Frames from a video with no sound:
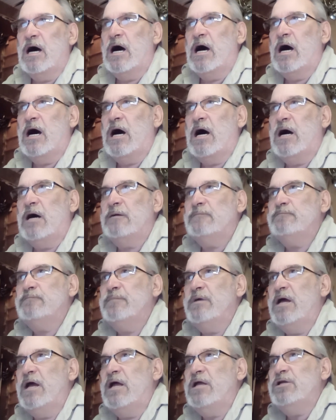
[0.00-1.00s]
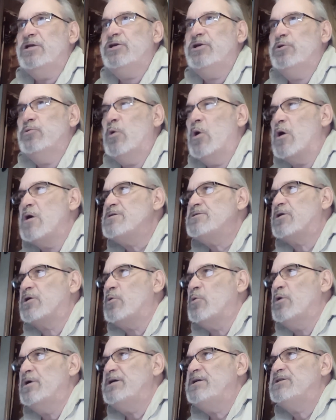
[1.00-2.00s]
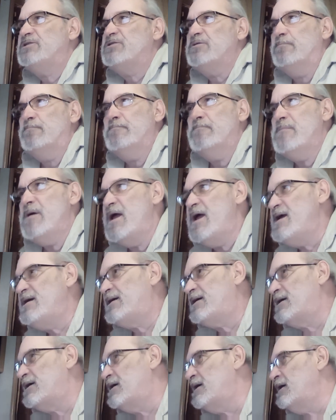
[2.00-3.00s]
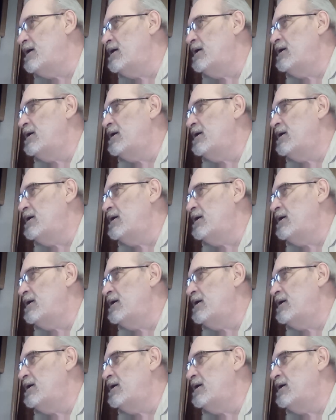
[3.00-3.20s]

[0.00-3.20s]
uh, and you aren't going to make